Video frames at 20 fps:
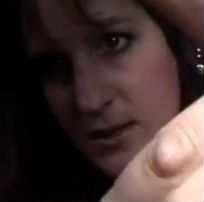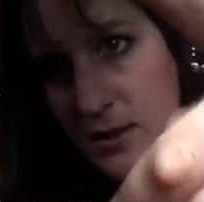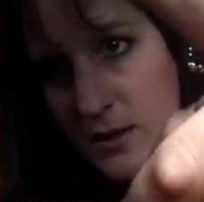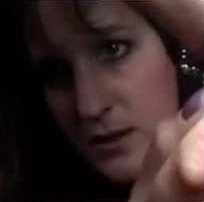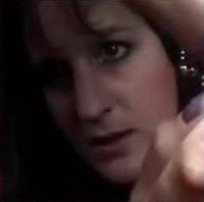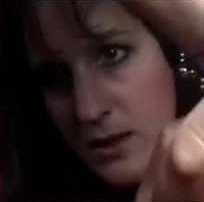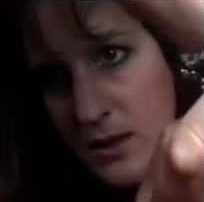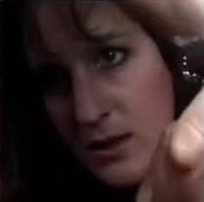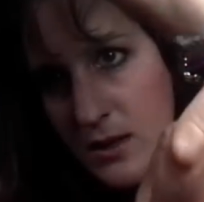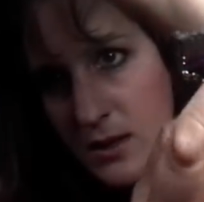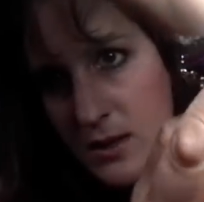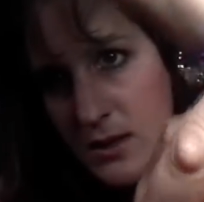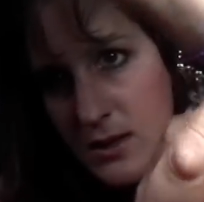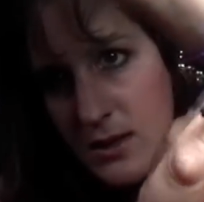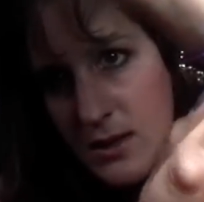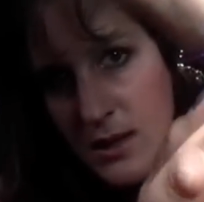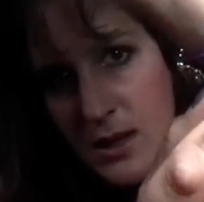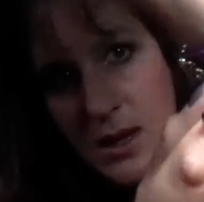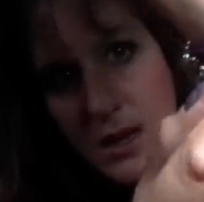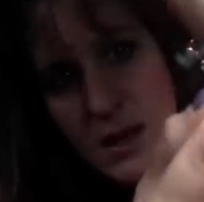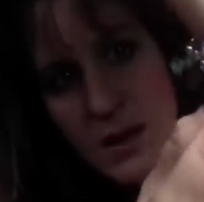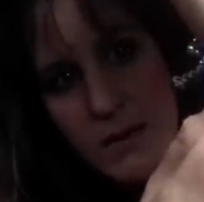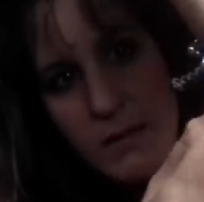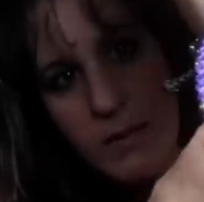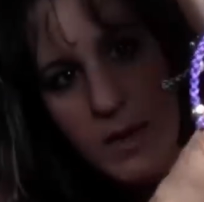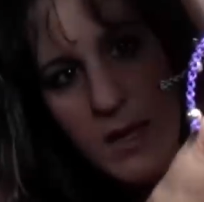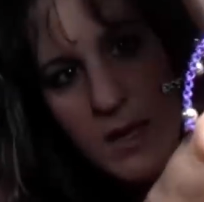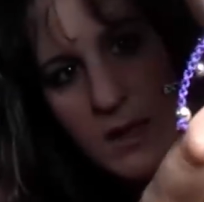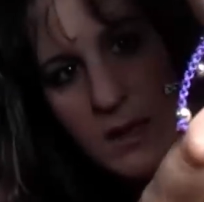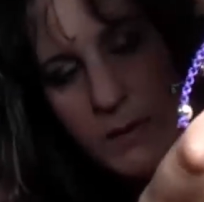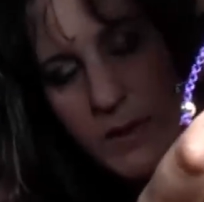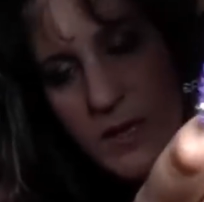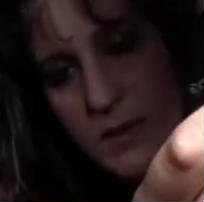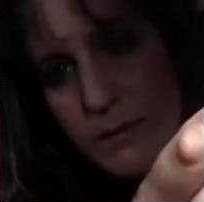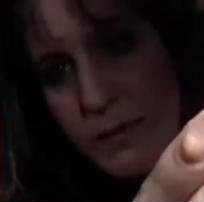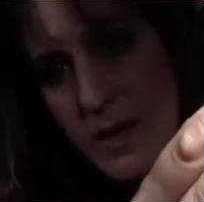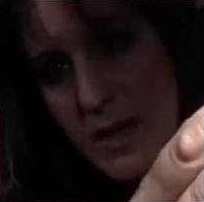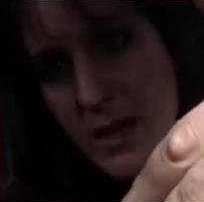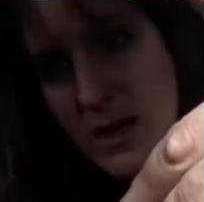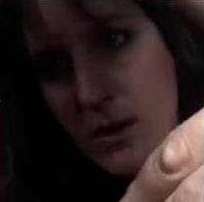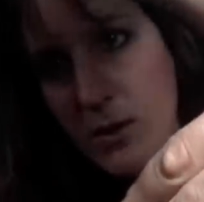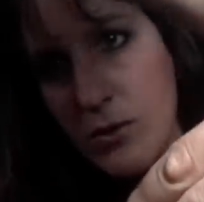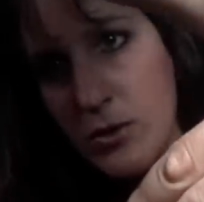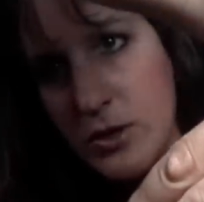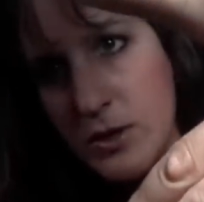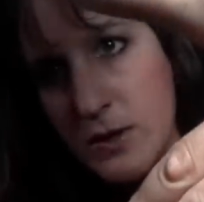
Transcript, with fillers: You can make them as big or